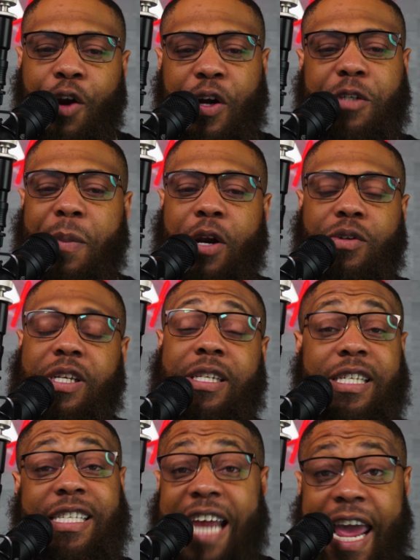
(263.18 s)
Khris Middleton
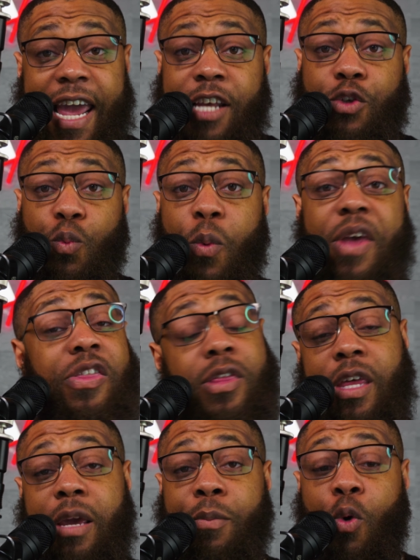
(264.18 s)
stays with
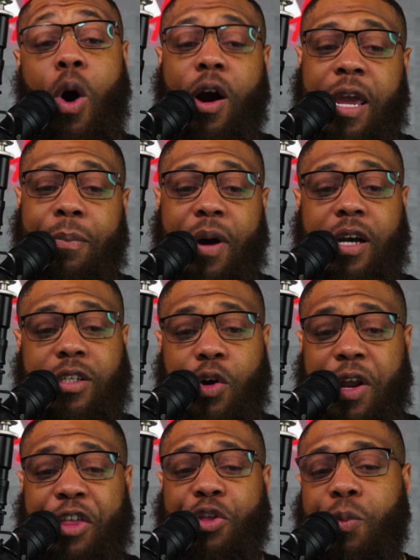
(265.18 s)
the Milwaukee Bucks
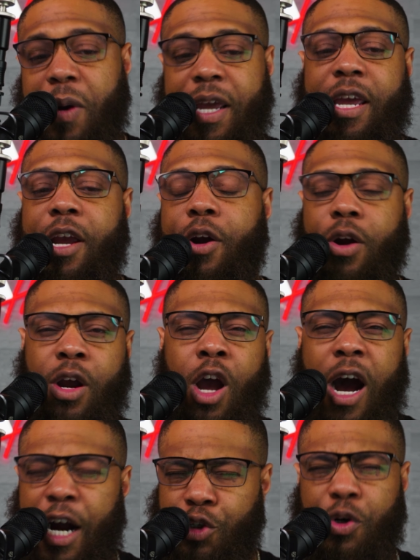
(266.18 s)
on a three-year, one
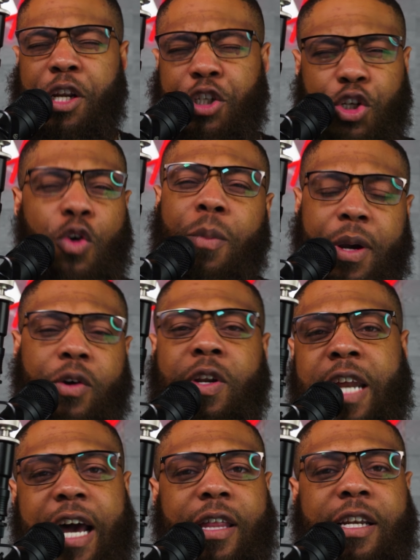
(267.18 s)
hundred two
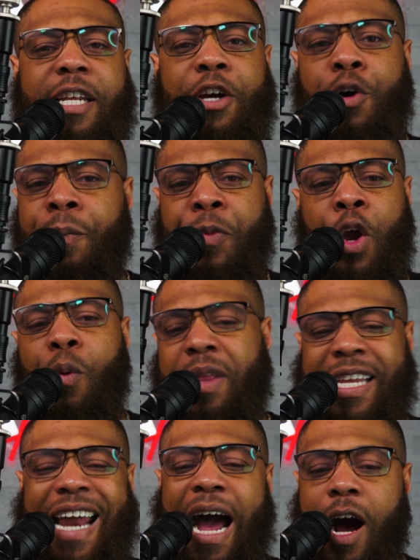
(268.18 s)
million dollar deal,
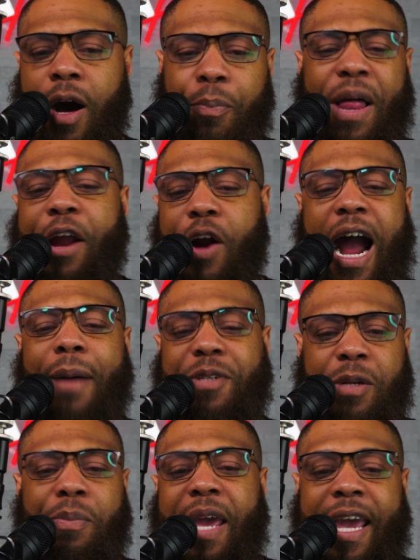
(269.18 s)
with a uh, player
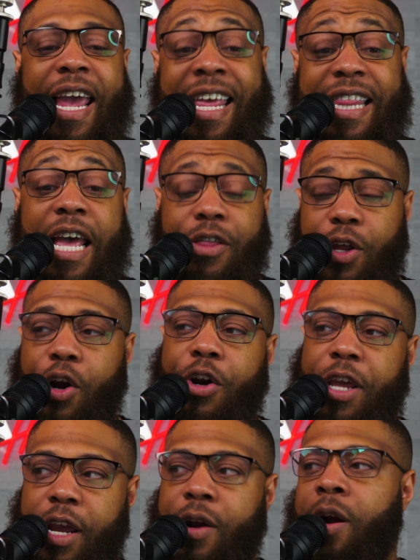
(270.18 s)
option being in that
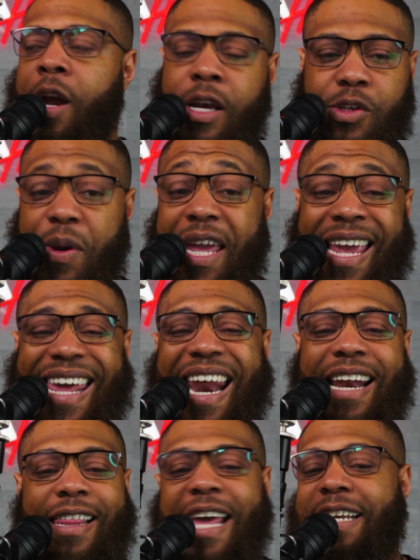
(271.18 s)
third year, so he can get
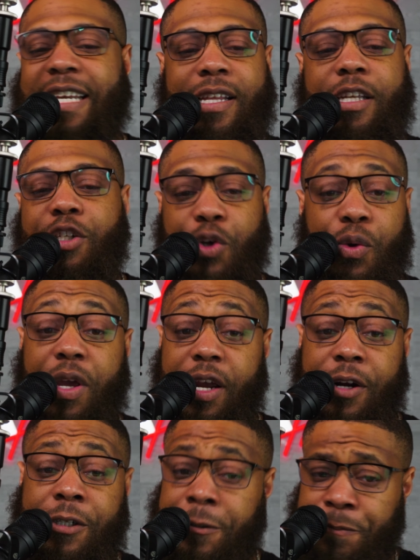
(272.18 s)
out of that deal in two
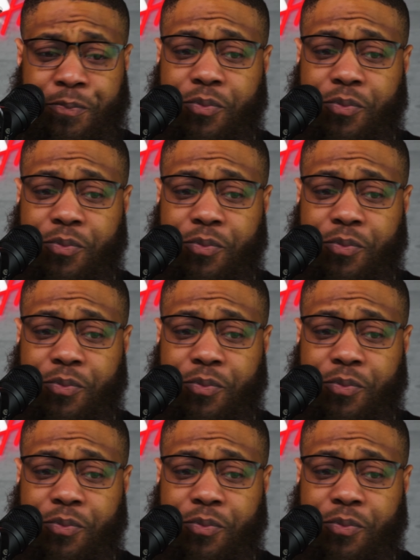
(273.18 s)
years.